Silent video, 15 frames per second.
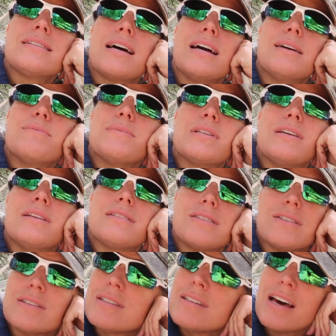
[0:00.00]
of times it's
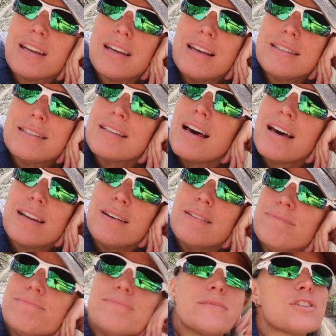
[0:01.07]
just not, it's not
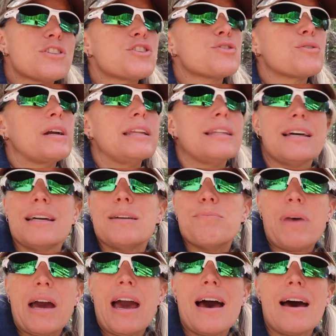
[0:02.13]
a straight line
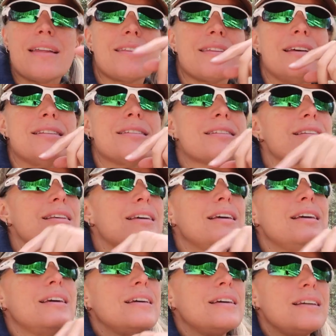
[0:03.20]
path. It's,
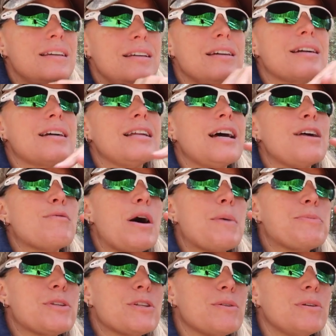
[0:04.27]
you climb
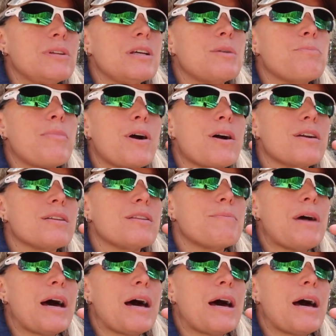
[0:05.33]
up to a little part of the